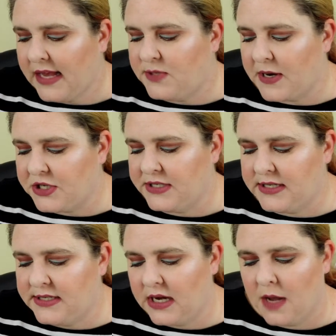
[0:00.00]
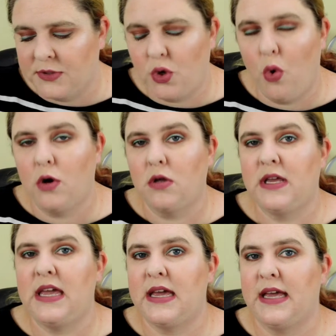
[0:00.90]
especially since it comes
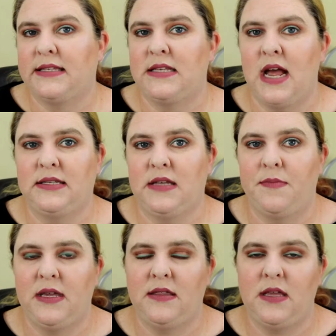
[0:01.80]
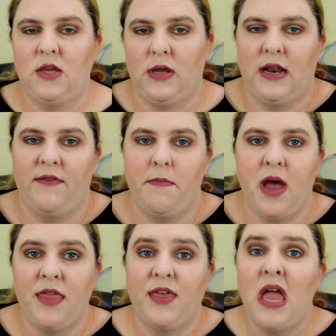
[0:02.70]
quarterly. It's not something that you get every
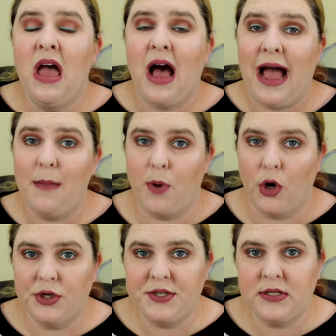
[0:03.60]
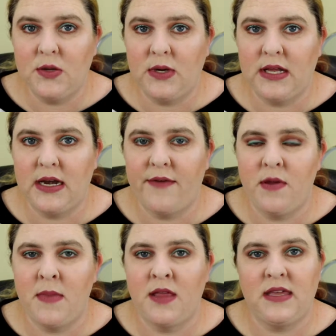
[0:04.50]
month. I personally would get it
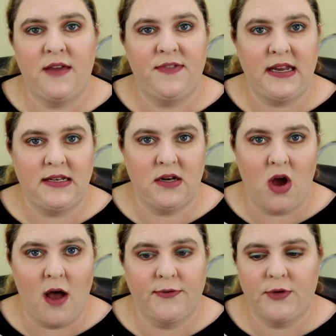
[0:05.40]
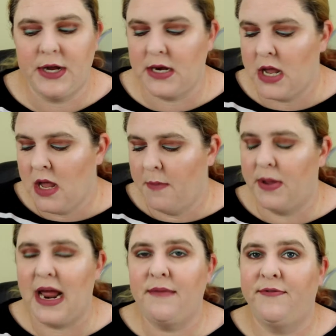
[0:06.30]
every month if they did offer it,
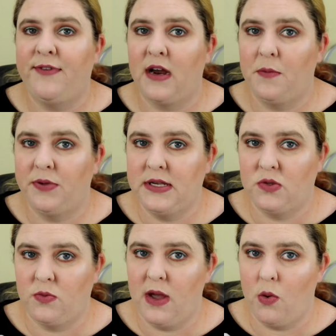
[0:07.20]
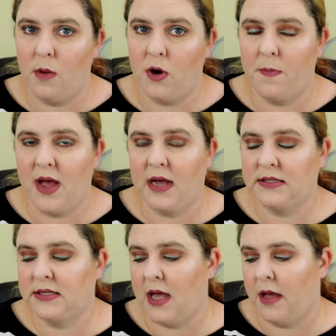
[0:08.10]
but I'm very pleased with my Walmart
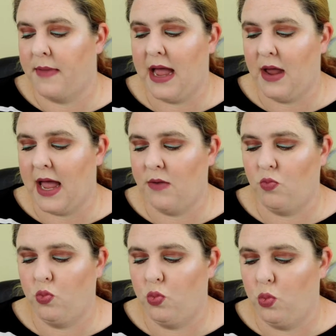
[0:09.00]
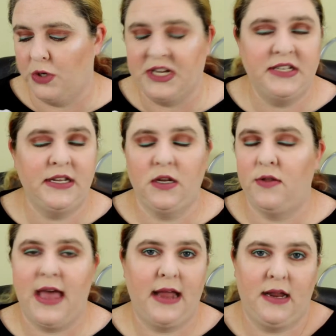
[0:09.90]
box. I would
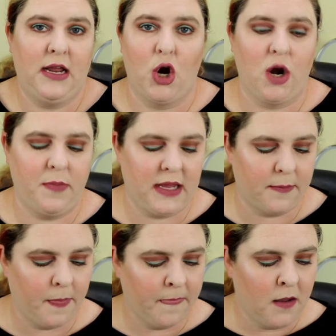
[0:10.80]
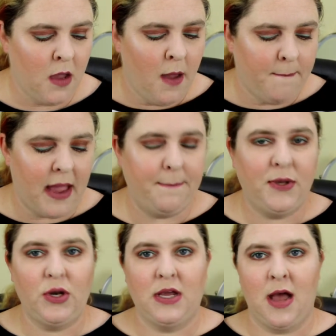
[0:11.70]
continue that in a heartbeat. My
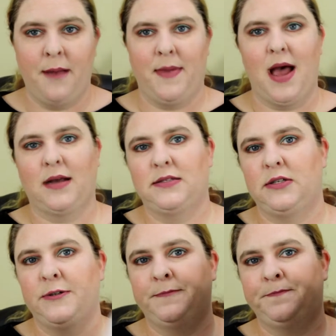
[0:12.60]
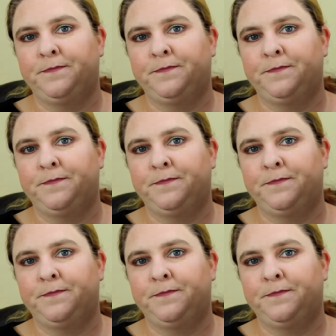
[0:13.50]
Beauty Con box.